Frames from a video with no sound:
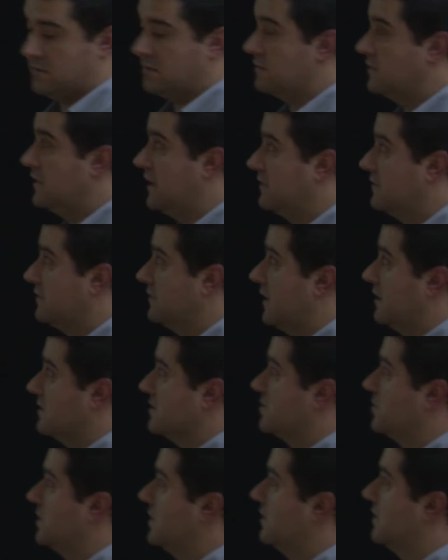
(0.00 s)
that
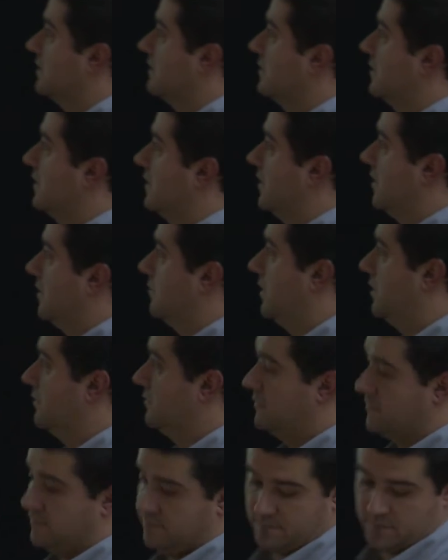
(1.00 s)
tells me that,
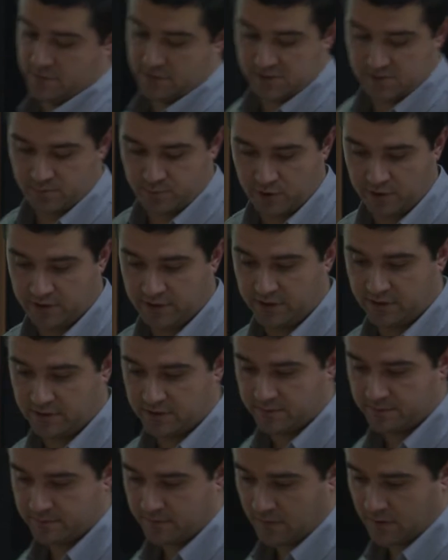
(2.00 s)
about this
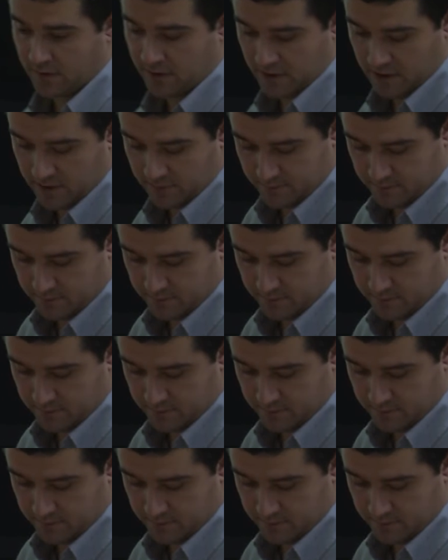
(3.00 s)
product? Yeah,